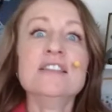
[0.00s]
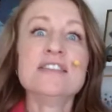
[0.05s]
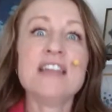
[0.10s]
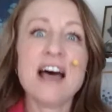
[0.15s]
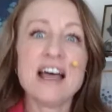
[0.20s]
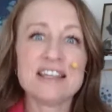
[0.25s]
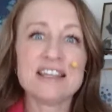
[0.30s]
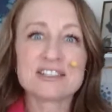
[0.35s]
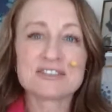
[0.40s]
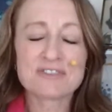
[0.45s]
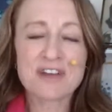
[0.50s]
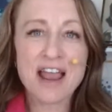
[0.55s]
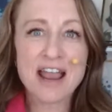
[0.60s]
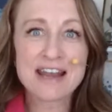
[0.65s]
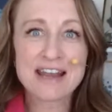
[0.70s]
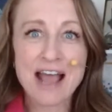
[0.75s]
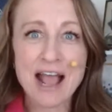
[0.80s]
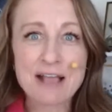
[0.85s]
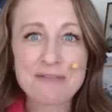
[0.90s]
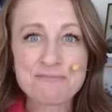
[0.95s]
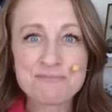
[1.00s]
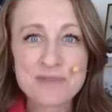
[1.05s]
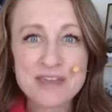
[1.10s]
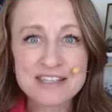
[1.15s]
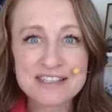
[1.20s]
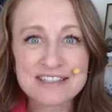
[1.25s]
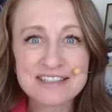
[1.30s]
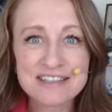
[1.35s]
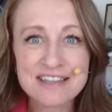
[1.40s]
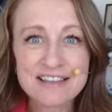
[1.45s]
That's right. I
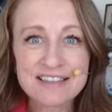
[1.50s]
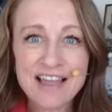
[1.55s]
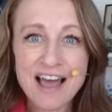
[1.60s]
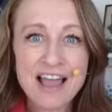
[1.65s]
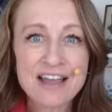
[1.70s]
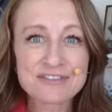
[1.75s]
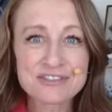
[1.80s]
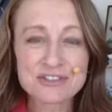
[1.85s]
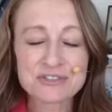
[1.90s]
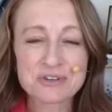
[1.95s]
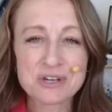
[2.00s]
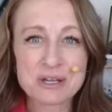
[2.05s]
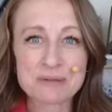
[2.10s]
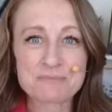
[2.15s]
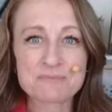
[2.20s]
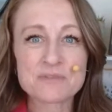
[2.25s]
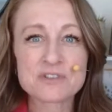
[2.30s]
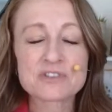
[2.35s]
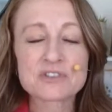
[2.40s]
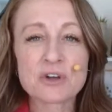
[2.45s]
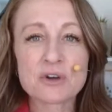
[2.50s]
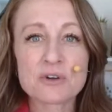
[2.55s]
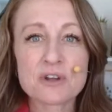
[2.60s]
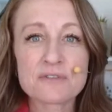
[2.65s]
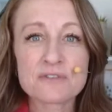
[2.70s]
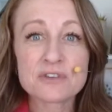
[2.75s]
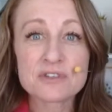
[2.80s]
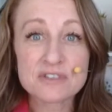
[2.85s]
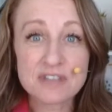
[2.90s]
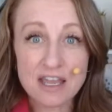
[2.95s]
missed the live stream. So
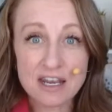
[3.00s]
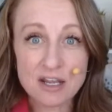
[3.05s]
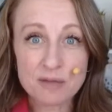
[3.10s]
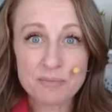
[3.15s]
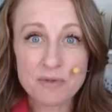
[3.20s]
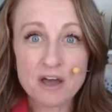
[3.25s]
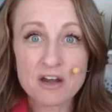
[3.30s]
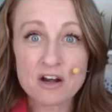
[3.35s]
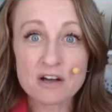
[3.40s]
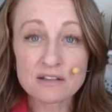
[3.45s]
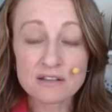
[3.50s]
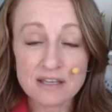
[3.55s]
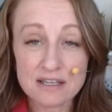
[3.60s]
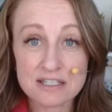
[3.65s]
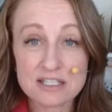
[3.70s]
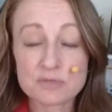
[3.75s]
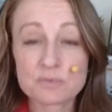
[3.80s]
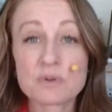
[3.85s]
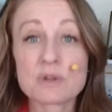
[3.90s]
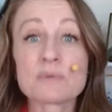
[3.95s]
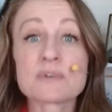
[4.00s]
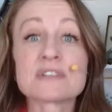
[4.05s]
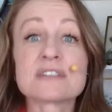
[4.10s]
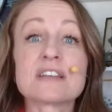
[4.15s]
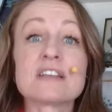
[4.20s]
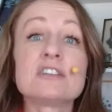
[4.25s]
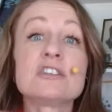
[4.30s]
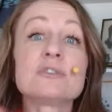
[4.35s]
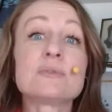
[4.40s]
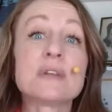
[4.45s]
if you sign up on our list, we will
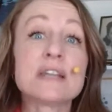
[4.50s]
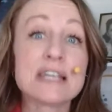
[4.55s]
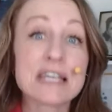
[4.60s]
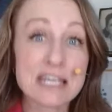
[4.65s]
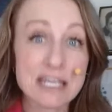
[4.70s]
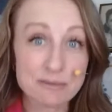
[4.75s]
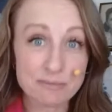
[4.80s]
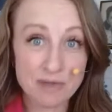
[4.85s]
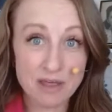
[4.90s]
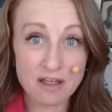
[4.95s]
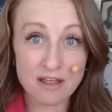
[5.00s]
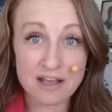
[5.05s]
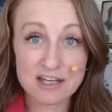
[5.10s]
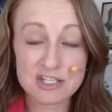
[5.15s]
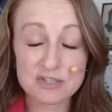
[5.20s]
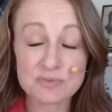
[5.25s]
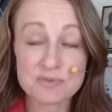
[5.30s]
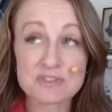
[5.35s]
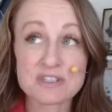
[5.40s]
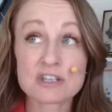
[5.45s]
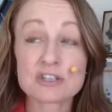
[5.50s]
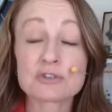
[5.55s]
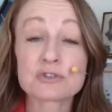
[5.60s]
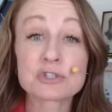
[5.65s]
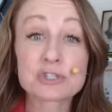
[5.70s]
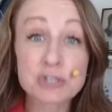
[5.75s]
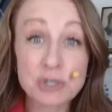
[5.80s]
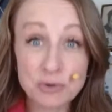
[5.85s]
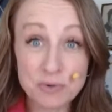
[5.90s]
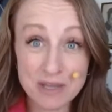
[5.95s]
send you an email. Actually, we'll send you
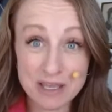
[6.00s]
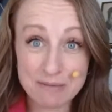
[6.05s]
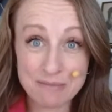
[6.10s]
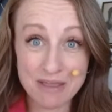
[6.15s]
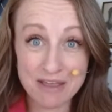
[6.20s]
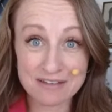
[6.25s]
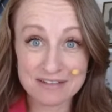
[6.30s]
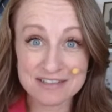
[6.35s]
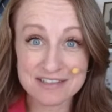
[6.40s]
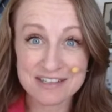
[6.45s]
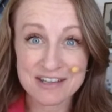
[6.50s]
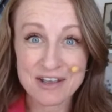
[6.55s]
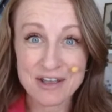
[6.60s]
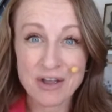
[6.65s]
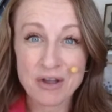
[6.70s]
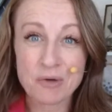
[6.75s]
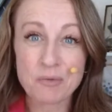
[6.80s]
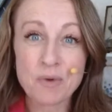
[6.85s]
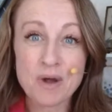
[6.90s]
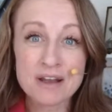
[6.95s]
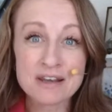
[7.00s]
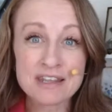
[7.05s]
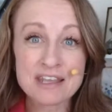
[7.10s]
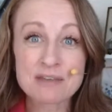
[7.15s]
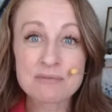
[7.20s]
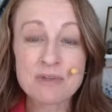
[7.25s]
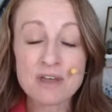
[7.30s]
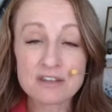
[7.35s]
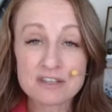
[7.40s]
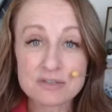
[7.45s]
two emails. One
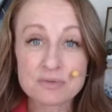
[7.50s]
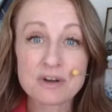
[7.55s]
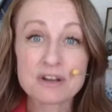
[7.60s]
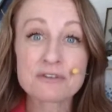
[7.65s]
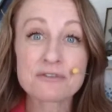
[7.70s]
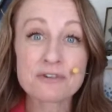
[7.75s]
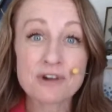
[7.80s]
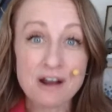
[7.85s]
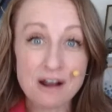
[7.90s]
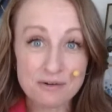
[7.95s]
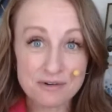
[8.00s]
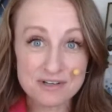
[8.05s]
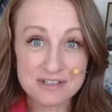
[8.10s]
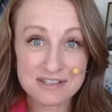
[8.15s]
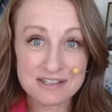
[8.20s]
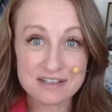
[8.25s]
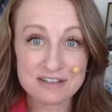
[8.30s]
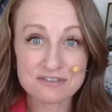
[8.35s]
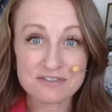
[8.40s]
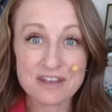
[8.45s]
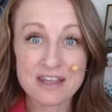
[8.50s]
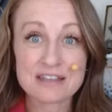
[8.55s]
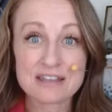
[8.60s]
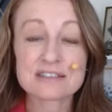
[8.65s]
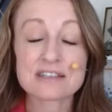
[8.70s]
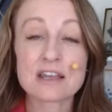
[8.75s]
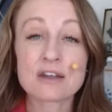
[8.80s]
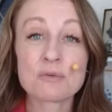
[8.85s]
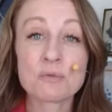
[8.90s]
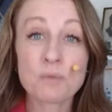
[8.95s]
email 24 hours in advance
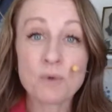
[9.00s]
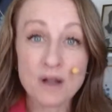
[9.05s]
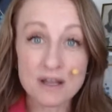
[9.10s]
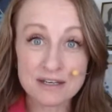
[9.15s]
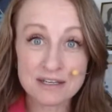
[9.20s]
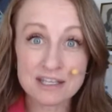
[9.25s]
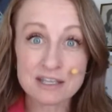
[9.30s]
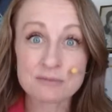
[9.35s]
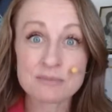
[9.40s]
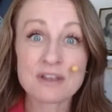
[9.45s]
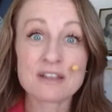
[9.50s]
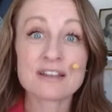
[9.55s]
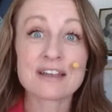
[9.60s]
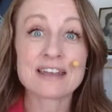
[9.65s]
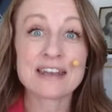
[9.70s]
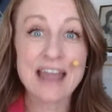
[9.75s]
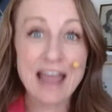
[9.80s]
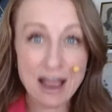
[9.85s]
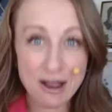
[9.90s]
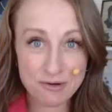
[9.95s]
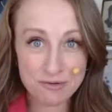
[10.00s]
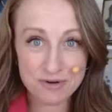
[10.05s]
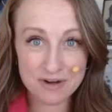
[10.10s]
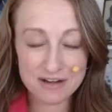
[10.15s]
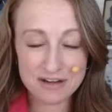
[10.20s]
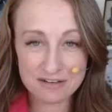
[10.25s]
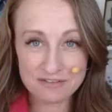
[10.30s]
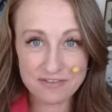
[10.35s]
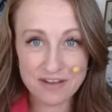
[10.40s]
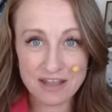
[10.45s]
and one email an hour
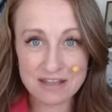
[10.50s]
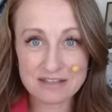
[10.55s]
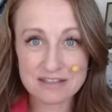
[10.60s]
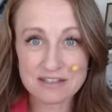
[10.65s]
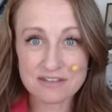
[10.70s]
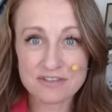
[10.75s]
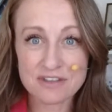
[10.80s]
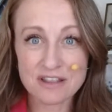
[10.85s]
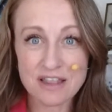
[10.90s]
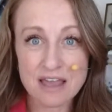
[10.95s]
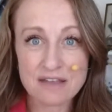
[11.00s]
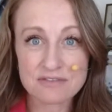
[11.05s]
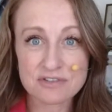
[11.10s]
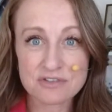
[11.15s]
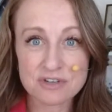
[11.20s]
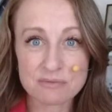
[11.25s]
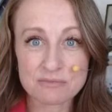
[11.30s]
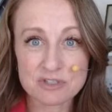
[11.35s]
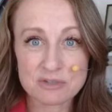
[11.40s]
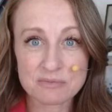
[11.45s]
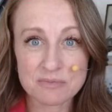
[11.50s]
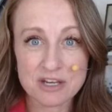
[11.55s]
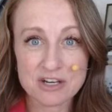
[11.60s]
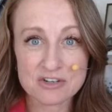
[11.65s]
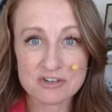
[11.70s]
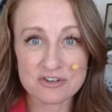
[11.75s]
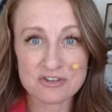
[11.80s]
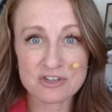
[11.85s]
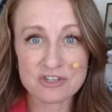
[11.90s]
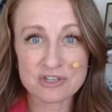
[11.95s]
in advance of the live stream to make
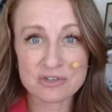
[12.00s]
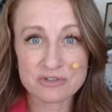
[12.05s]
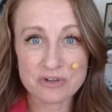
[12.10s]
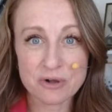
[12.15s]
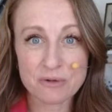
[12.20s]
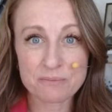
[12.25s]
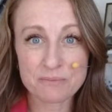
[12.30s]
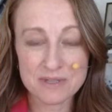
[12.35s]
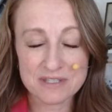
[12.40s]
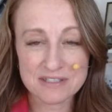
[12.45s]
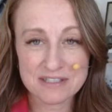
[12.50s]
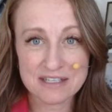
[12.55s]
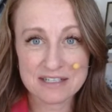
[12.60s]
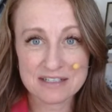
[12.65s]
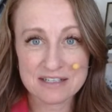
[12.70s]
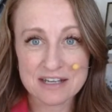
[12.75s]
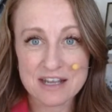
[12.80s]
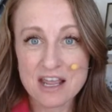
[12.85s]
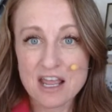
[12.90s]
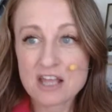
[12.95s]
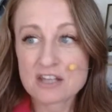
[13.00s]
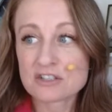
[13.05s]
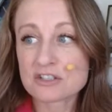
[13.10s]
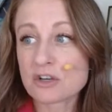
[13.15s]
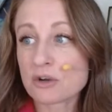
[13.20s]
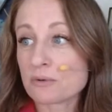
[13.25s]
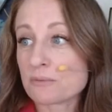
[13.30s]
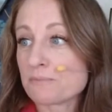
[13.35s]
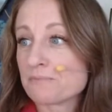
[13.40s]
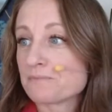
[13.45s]
sure that you don't miss it.
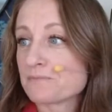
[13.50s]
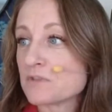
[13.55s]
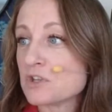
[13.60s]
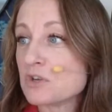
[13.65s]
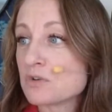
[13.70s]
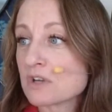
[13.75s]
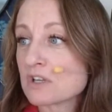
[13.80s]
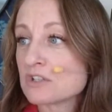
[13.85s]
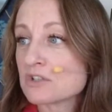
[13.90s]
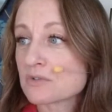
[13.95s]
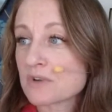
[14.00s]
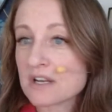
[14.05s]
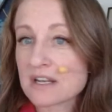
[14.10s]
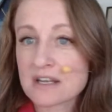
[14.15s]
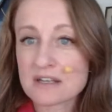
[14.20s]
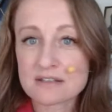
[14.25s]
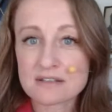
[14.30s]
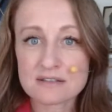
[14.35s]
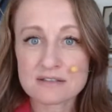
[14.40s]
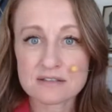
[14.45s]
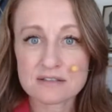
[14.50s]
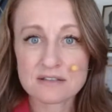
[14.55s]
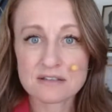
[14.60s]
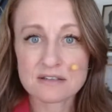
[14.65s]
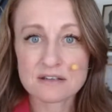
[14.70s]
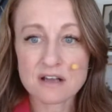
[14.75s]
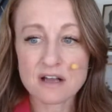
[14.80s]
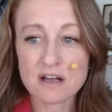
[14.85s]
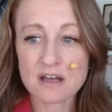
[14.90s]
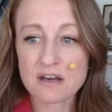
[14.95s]
So you can join us
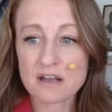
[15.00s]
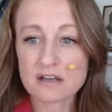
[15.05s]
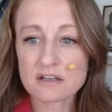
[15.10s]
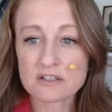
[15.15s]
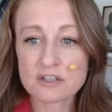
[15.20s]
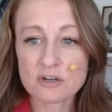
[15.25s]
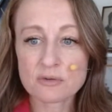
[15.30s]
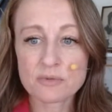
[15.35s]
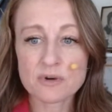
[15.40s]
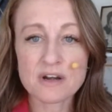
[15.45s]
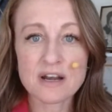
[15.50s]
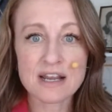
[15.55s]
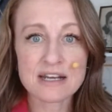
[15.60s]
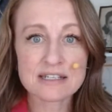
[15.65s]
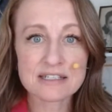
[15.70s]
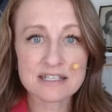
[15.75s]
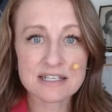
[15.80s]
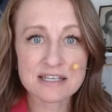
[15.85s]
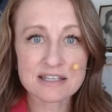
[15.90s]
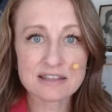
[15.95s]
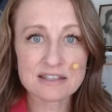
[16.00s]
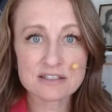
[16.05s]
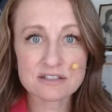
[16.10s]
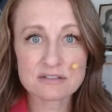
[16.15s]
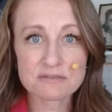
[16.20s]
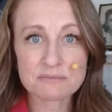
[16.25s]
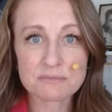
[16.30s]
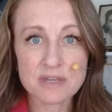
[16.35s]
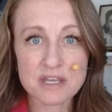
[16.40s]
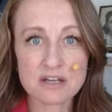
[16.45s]
on October 19th
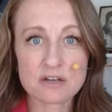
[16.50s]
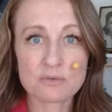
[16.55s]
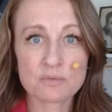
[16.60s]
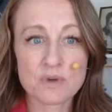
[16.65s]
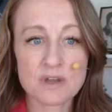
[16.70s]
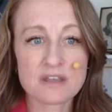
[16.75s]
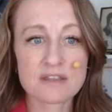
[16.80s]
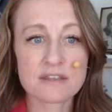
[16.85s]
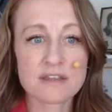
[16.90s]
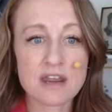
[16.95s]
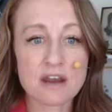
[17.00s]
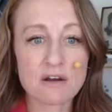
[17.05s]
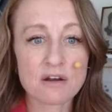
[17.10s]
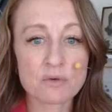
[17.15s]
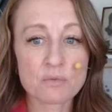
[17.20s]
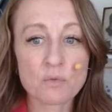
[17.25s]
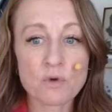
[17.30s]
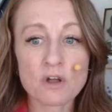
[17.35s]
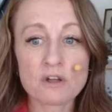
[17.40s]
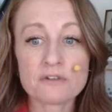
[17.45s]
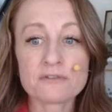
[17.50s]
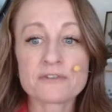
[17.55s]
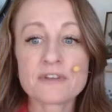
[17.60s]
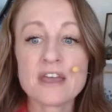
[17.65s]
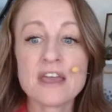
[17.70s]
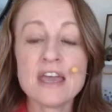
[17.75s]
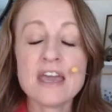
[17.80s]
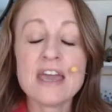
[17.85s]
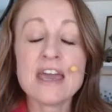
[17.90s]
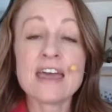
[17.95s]
to meet with Aaron Wolf.
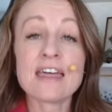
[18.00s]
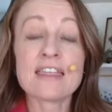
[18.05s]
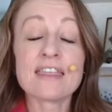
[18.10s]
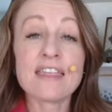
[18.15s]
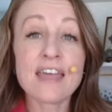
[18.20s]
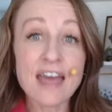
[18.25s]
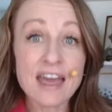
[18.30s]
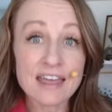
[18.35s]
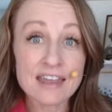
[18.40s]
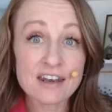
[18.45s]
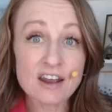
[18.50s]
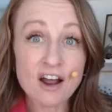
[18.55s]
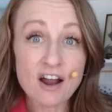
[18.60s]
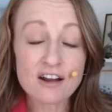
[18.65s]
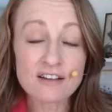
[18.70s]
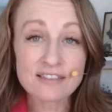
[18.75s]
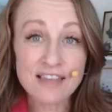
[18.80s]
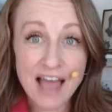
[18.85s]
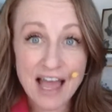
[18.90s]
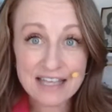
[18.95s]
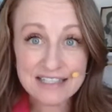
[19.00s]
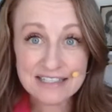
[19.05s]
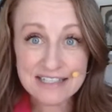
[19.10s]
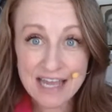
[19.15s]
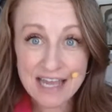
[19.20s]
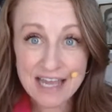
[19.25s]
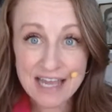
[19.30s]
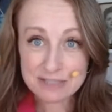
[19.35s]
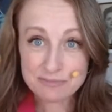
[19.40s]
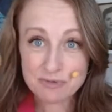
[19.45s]
Then our last
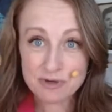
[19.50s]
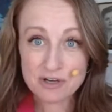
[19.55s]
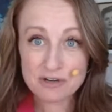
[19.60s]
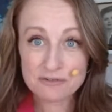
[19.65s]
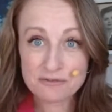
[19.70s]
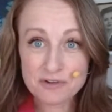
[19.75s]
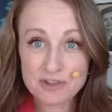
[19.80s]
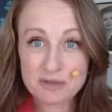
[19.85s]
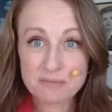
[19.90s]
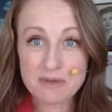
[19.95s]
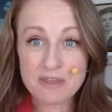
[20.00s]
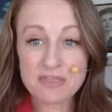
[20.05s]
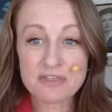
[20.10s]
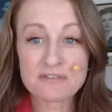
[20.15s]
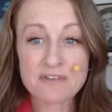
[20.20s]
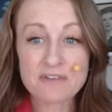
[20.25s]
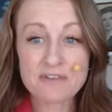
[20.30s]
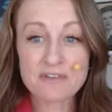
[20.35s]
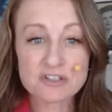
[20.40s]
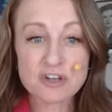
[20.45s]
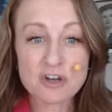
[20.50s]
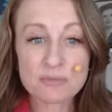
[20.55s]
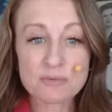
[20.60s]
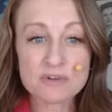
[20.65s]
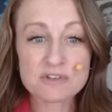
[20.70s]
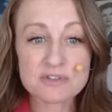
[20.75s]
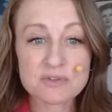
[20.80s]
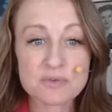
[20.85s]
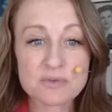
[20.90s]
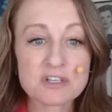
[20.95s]
expert for the month of
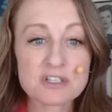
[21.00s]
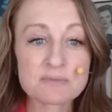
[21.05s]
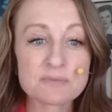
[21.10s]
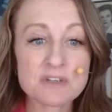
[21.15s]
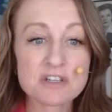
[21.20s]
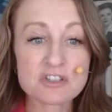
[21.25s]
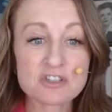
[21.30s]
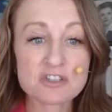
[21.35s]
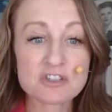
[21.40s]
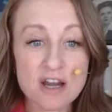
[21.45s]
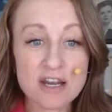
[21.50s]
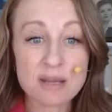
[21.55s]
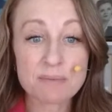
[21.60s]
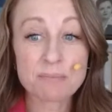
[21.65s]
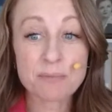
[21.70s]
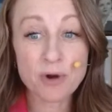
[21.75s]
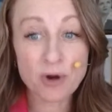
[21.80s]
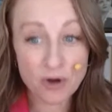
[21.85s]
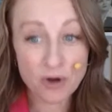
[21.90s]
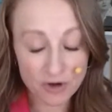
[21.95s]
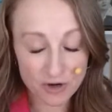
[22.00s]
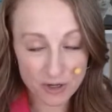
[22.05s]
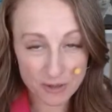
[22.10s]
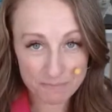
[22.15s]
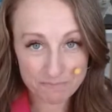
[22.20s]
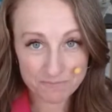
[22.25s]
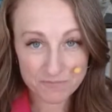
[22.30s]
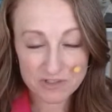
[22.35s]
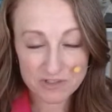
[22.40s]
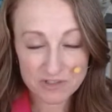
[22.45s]
October is going to be Johnny
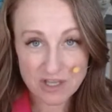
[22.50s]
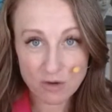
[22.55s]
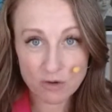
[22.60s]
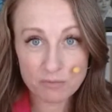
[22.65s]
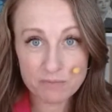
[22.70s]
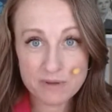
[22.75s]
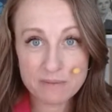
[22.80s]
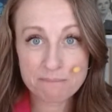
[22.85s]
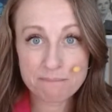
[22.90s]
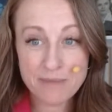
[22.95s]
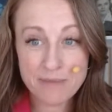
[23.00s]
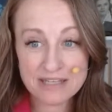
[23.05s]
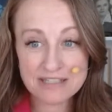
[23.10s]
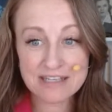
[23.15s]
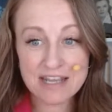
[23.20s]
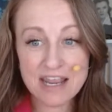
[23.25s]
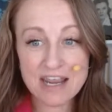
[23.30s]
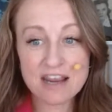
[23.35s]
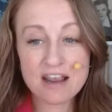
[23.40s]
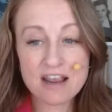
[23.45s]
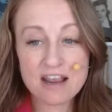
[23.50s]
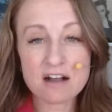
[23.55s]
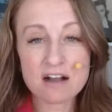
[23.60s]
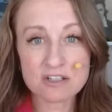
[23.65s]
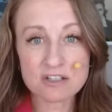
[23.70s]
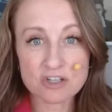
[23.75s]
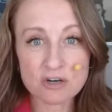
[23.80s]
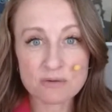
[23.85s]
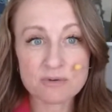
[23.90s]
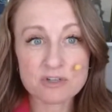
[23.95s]
Pearl. So that will be Monday,
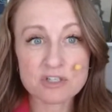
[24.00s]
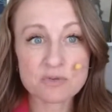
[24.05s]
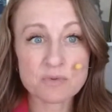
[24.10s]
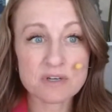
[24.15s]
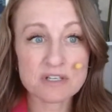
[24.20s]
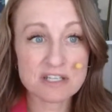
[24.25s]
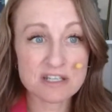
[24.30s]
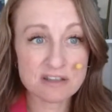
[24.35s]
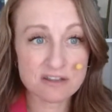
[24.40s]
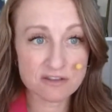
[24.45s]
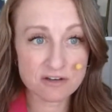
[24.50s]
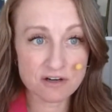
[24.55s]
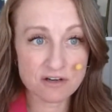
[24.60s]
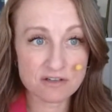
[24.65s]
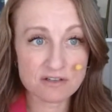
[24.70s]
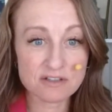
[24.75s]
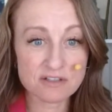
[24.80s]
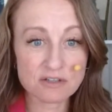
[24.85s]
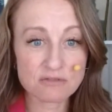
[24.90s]
October 23rd.